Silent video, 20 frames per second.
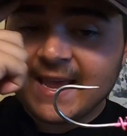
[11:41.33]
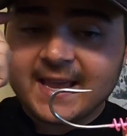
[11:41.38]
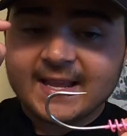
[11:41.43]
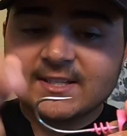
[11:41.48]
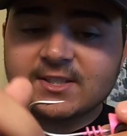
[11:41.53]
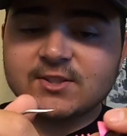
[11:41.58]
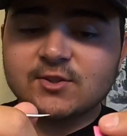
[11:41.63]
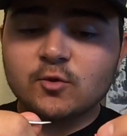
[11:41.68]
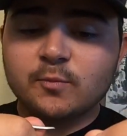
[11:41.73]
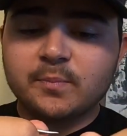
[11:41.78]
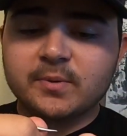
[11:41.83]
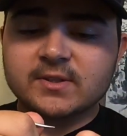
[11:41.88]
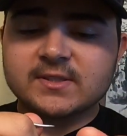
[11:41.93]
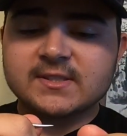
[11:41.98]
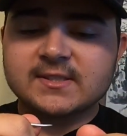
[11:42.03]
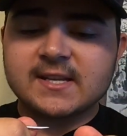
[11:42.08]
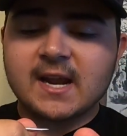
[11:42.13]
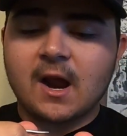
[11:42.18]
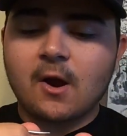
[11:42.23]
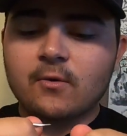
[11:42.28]
It's super
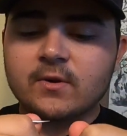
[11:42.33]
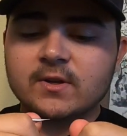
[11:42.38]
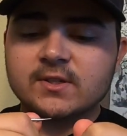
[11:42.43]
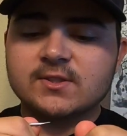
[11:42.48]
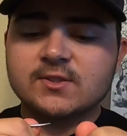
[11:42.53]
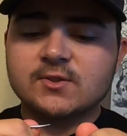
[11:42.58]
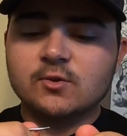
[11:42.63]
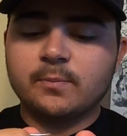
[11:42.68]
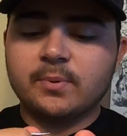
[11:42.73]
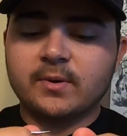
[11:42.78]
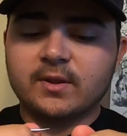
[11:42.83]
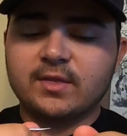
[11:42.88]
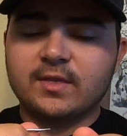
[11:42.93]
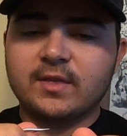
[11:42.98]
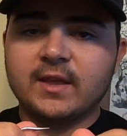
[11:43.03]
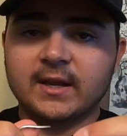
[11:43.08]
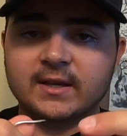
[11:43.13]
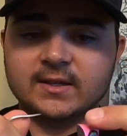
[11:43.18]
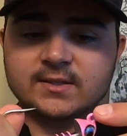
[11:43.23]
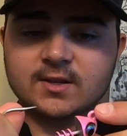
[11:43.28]
stout and super
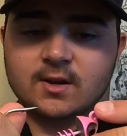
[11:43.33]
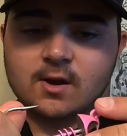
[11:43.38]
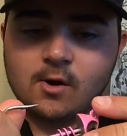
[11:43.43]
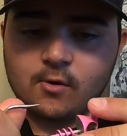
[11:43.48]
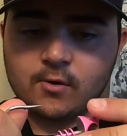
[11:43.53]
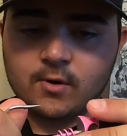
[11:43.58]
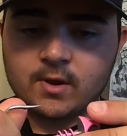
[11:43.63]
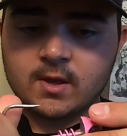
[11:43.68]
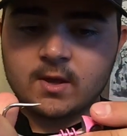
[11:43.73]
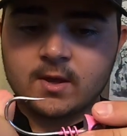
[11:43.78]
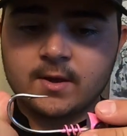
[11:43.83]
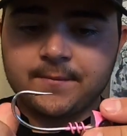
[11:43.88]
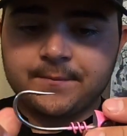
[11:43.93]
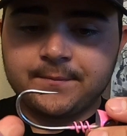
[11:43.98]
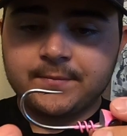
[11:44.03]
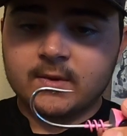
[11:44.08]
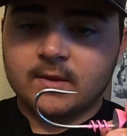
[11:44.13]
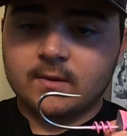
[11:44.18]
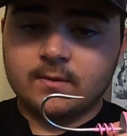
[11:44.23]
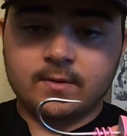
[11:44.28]
thick, so
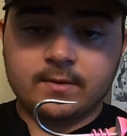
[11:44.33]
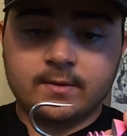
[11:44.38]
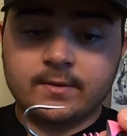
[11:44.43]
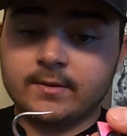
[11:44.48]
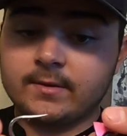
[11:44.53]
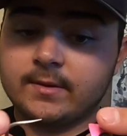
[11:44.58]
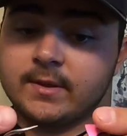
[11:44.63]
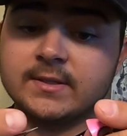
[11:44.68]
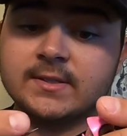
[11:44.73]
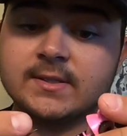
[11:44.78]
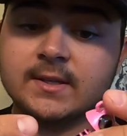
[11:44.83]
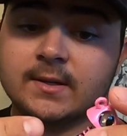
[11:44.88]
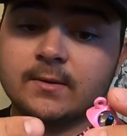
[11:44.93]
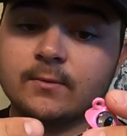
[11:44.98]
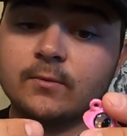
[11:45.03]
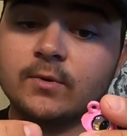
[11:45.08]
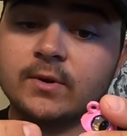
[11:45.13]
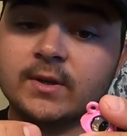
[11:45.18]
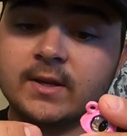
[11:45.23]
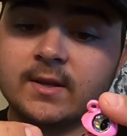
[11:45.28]
this thing
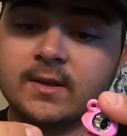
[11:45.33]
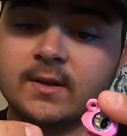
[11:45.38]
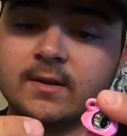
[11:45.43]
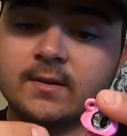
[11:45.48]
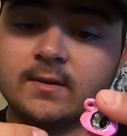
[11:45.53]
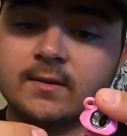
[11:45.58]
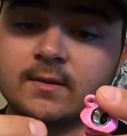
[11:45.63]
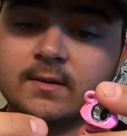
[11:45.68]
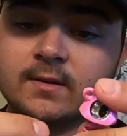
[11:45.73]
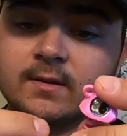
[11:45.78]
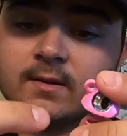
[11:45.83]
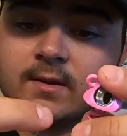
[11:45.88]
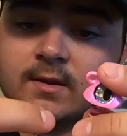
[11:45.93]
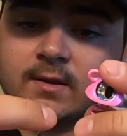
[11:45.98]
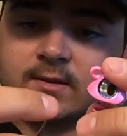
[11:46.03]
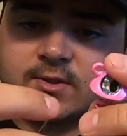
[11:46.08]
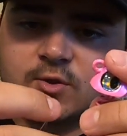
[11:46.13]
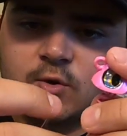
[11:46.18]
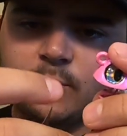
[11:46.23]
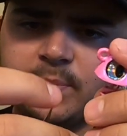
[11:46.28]
will get
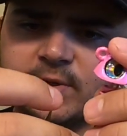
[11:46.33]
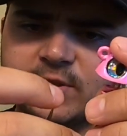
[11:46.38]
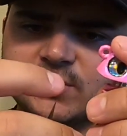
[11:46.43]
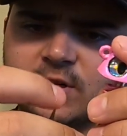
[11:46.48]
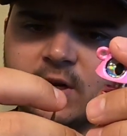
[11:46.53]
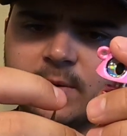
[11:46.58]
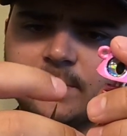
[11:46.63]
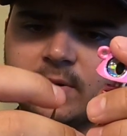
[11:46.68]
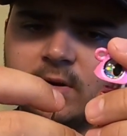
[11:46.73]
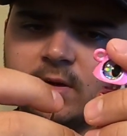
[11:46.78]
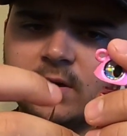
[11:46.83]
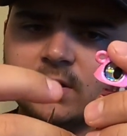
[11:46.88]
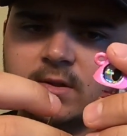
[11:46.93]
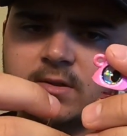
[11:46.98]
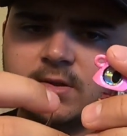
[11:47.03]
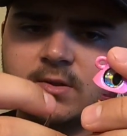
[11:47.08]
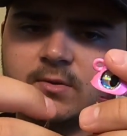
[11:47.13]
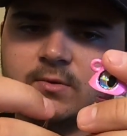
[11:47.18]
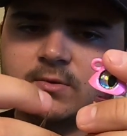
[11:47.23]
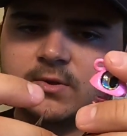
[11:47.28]
super sharp hook
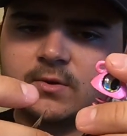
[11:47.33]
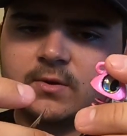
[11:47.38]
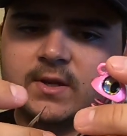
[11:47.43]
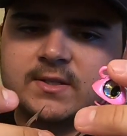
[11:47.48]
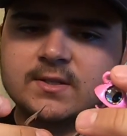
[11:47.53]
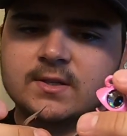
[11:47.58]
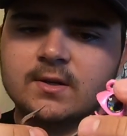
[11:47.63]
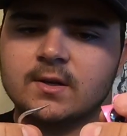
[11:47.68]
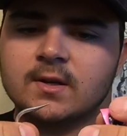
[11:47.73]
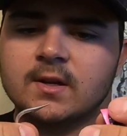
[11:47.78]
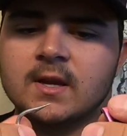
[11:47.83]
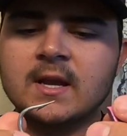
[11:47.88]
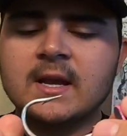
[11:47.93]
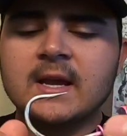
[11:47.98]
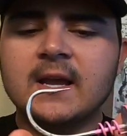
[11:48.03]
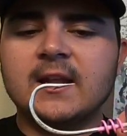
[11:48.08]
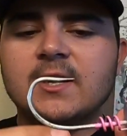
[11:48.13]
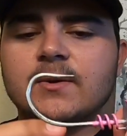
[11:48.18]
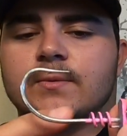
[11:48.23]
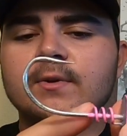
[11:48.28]
too, so that's good.
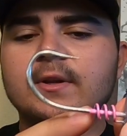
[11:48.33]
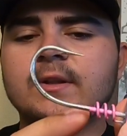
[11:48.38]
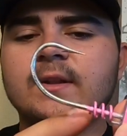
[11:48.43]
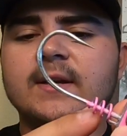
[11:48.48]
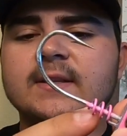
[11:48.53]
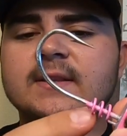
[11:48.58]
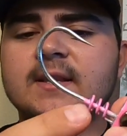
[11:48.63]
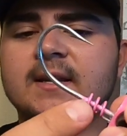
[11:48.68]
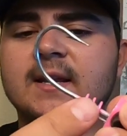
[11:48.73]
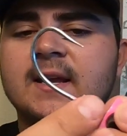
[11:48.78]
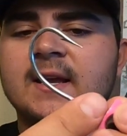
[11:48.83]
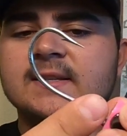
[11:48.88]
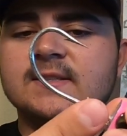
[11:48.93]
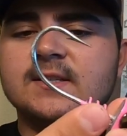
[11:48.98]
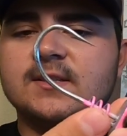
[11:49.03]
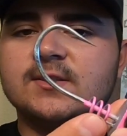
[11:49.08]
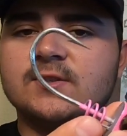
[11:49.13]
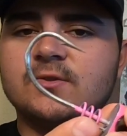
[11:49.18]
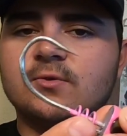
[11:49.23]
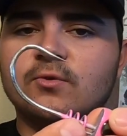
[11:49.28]
And I really like that it has a
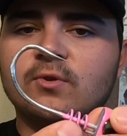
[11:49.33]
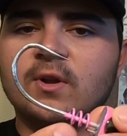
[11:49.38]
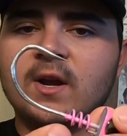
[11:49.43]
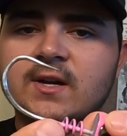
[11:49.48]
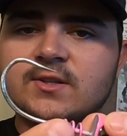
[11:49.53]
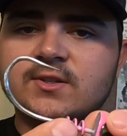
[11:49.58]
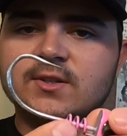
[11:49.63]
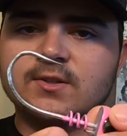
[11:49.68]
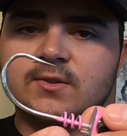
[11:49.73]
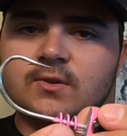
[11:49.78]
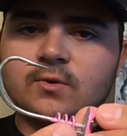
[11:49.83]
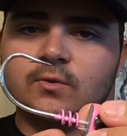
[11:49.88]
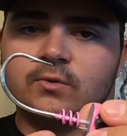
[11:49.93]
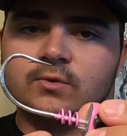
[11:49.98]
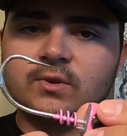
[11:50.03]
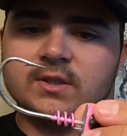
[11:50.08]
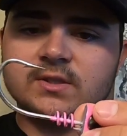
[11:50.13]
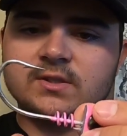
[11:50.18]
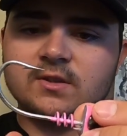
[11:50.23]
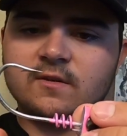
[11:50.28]
screw lock just to hold
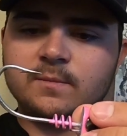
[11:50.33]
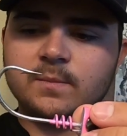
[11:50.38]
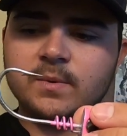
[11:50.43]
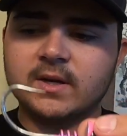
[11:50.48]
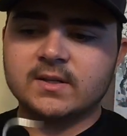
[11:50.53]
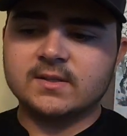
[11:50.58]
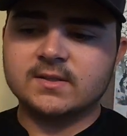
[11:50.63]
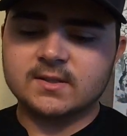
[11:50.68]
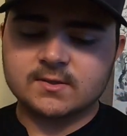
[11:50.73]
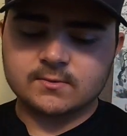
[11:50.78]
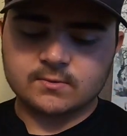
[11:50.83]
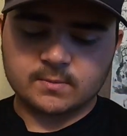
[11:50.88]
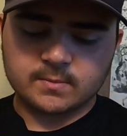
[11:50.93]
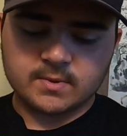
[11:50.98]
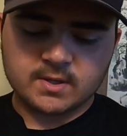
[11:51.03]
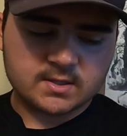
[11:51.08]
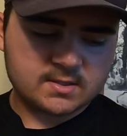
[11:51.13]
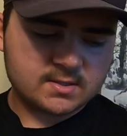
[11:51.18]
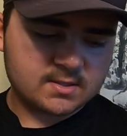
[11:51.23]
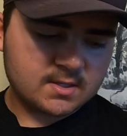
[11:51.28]
these soft plastic swim
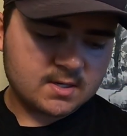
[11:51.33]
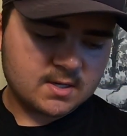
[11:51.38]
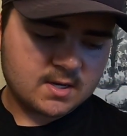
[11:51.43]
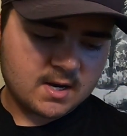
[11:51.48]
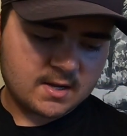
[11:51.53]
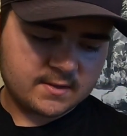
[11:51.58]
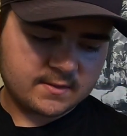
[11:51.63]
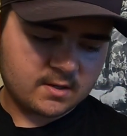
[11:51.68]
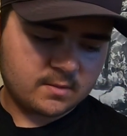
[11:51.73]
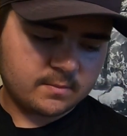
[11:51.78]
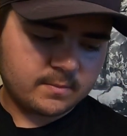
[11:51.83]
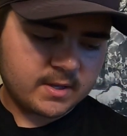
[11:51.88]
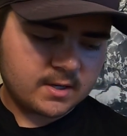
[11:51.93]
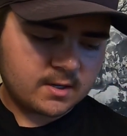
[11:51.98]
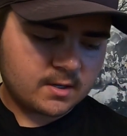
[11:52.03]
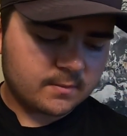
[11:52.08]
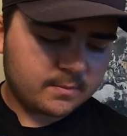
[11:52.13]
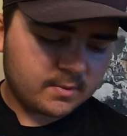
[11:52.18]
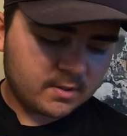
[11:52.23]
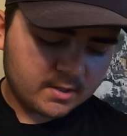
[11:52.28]
baits on there
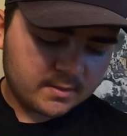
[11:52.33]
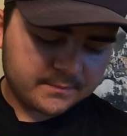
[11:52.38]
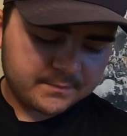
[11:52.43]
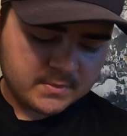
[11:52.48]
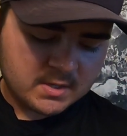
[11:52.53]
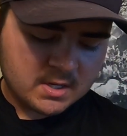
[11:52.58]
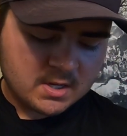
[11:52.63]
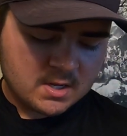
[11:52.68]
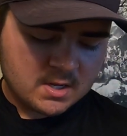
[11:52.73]
better. But